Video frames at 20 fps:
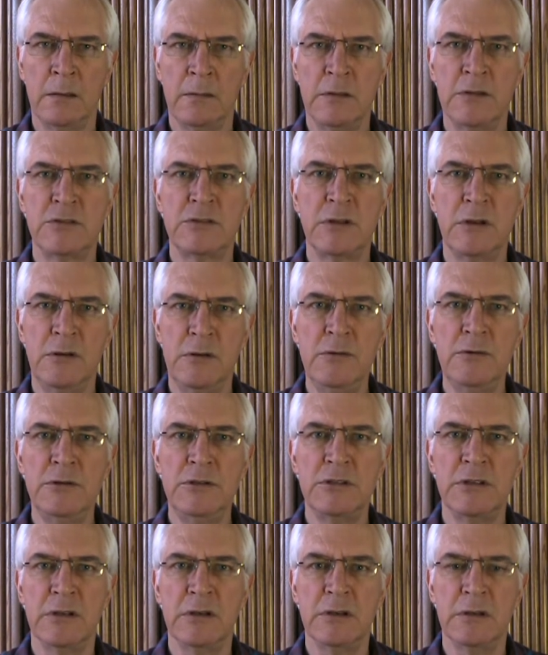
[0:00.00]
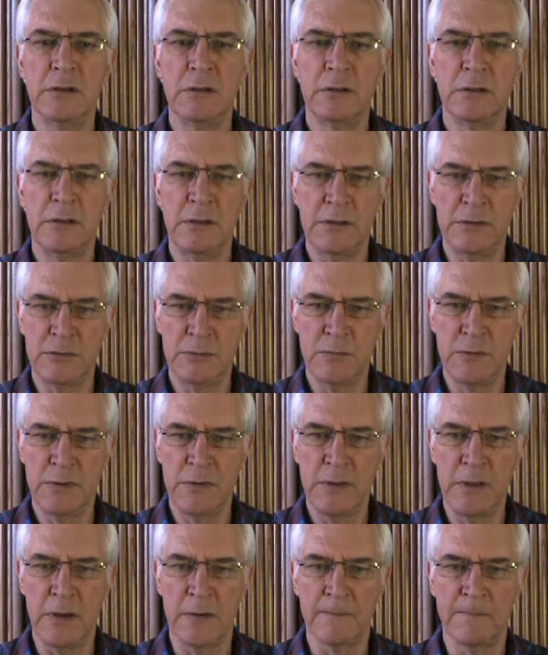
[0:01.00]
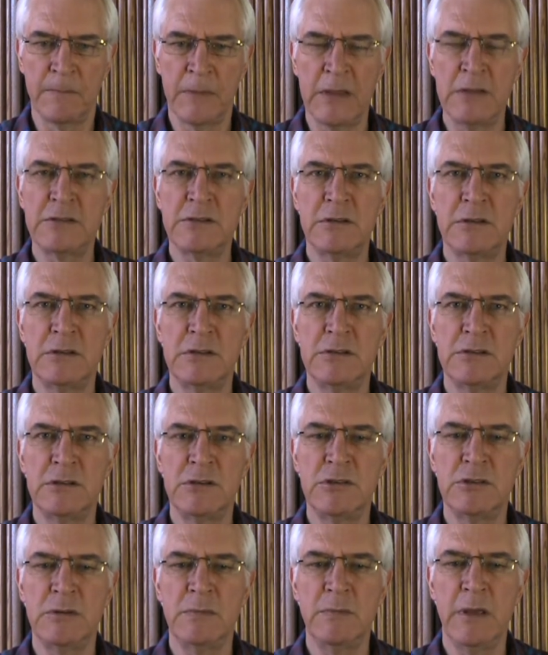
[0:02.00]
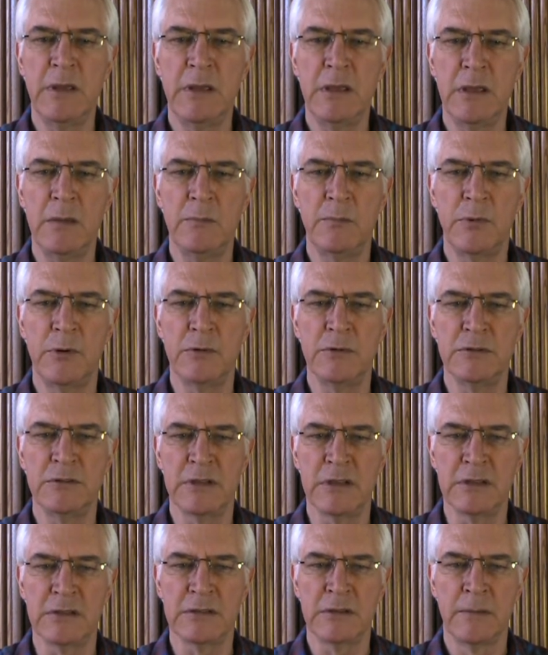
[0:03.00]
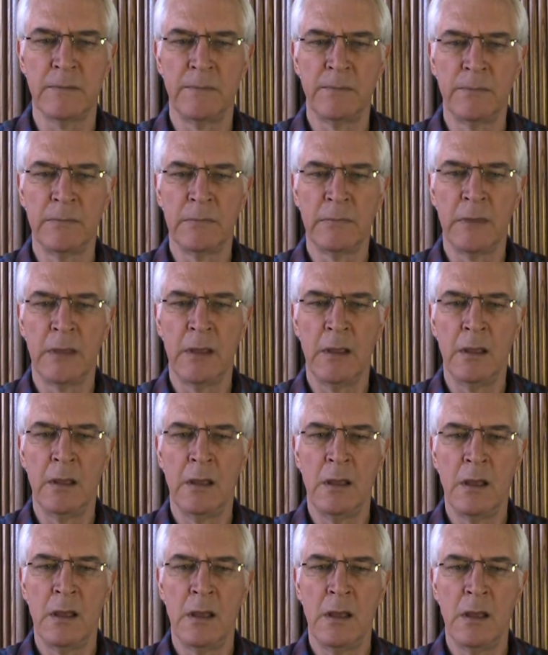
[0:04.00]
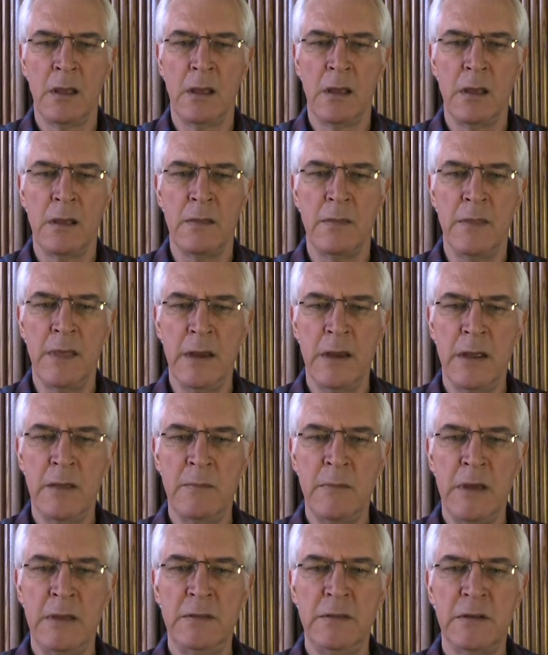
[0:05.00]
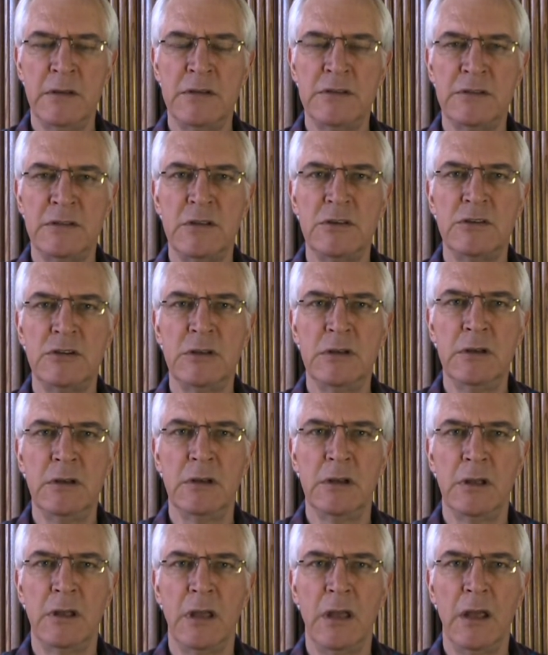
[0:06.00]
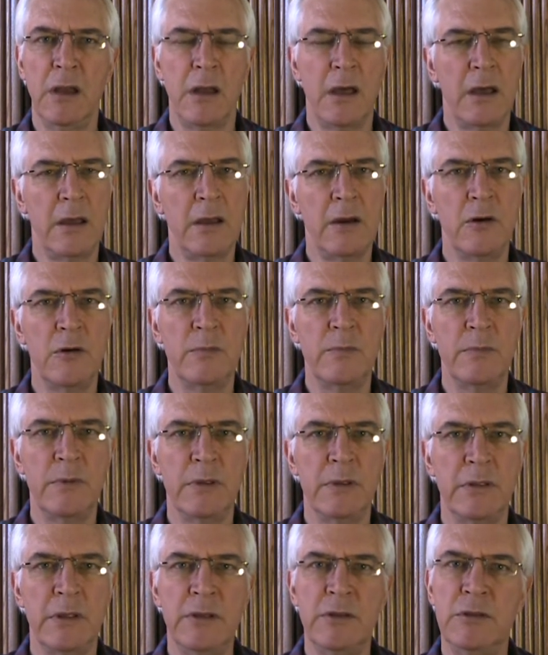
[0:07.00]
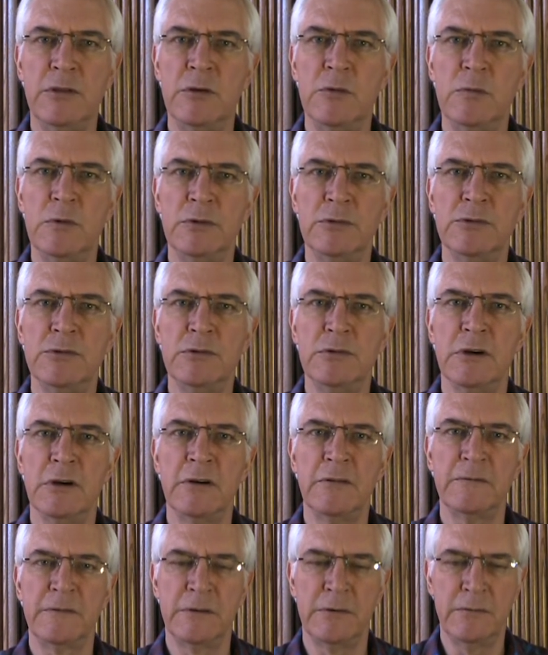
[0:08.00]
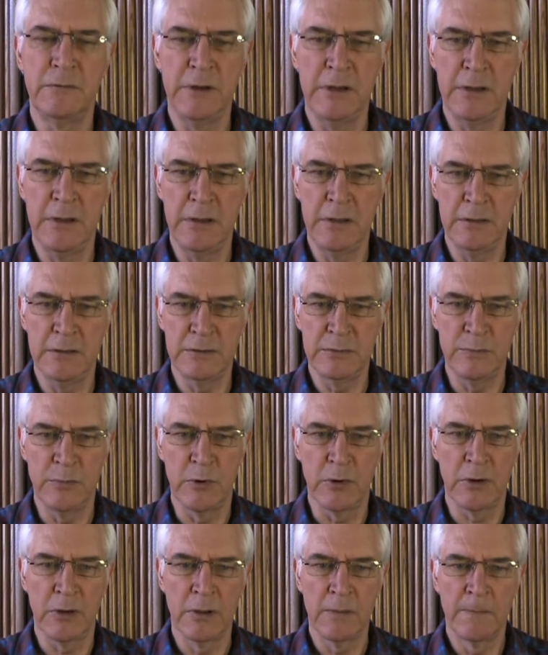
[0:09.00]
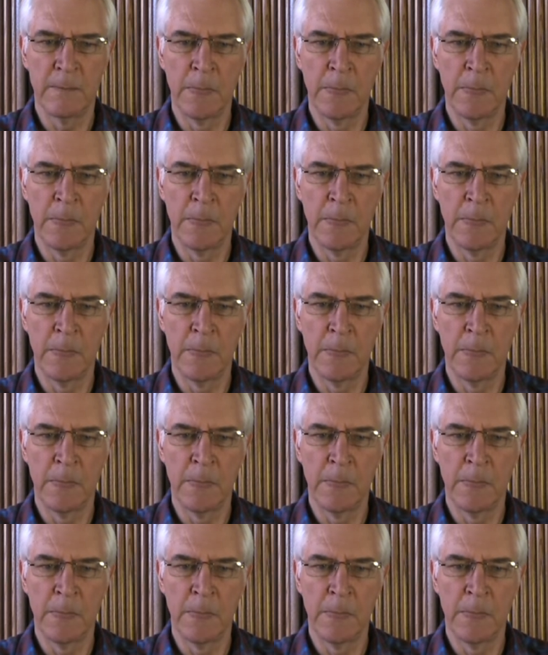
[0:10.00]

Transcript: The solution is within. It's a decision-making process. Then I made the decision, and I hope that you will too after reading this book.